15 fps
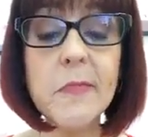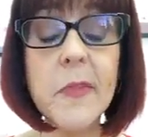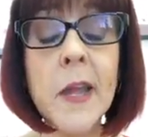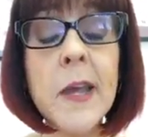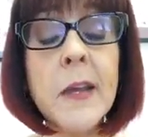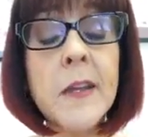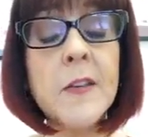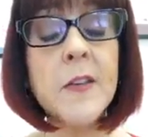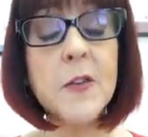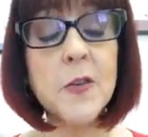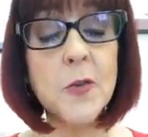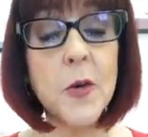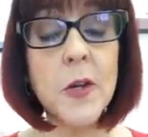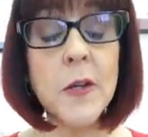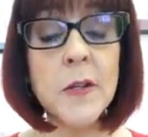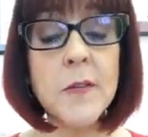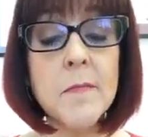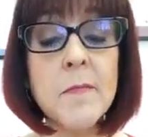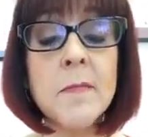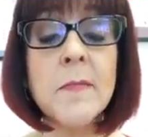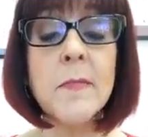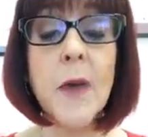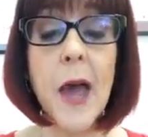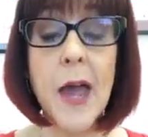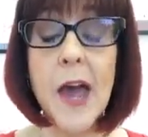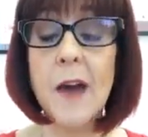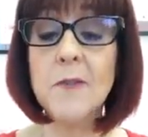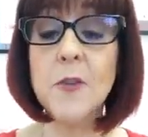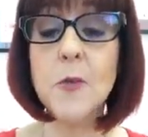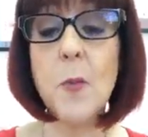And as usual, I
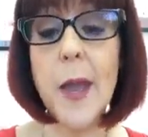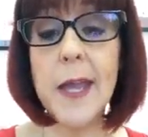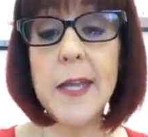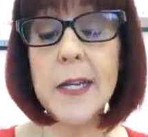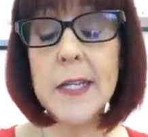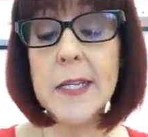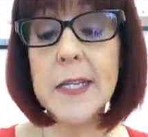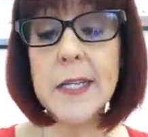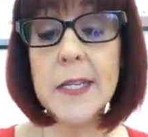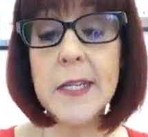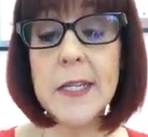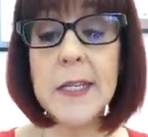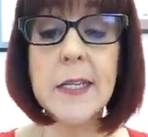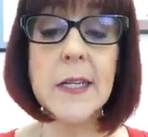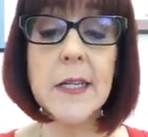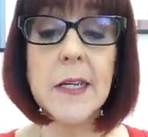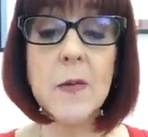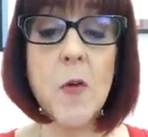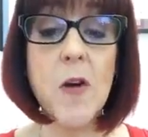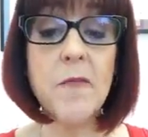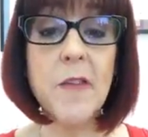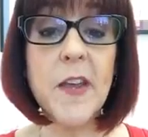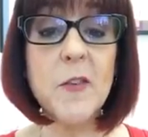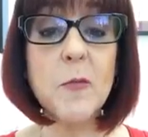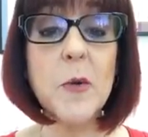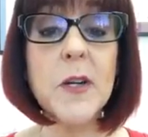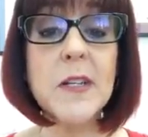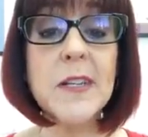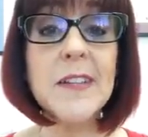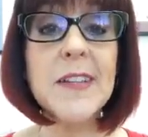have to wait while
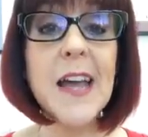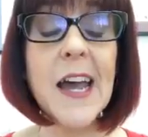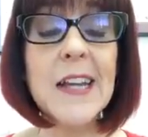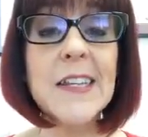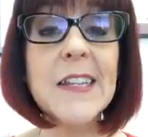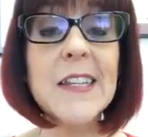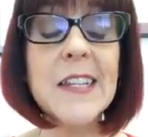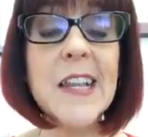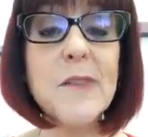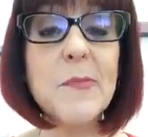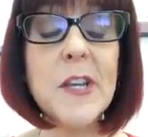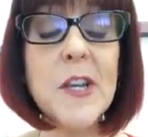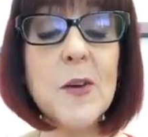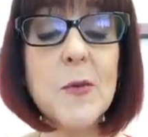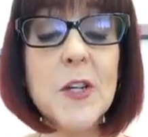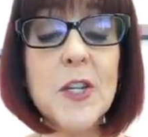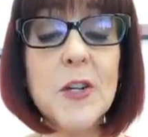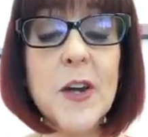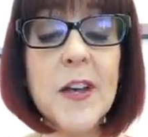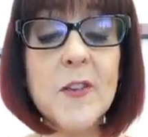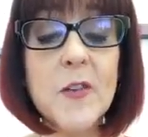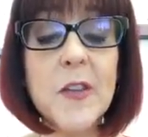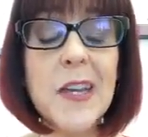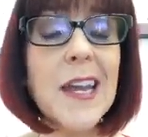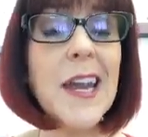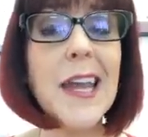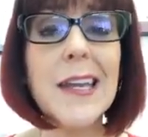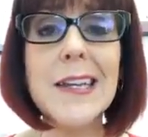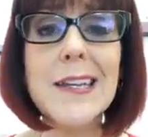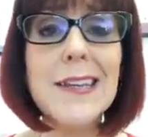Facebook decides to let me know what you guys are
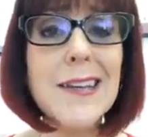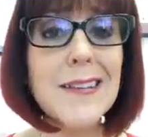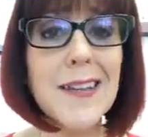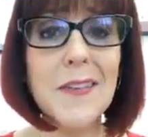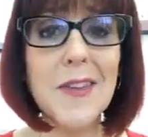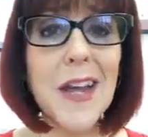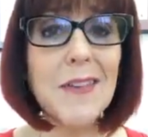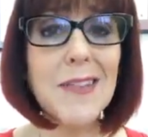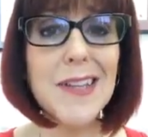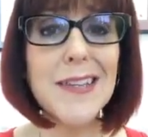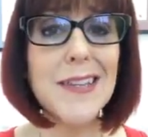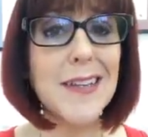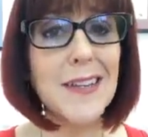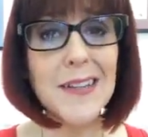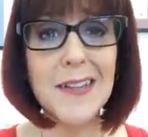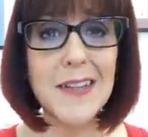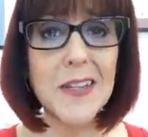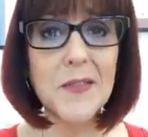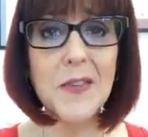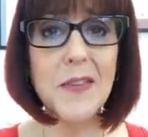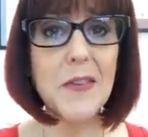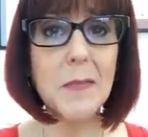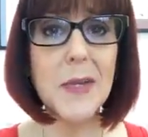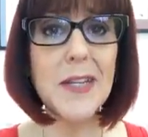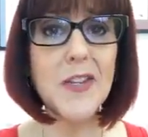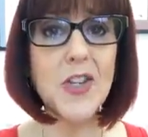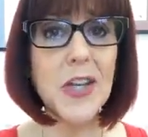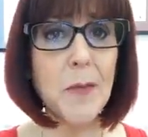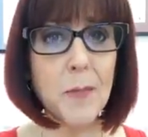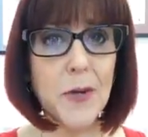thinking. And it doesn't even have the decency of giving me
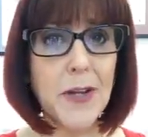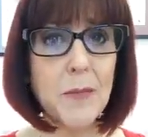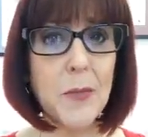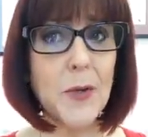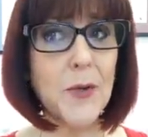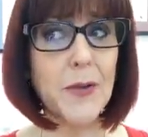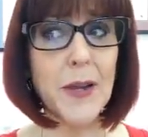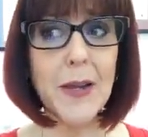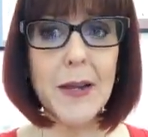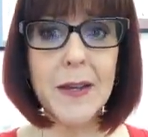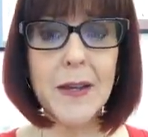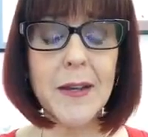Jeopardy music.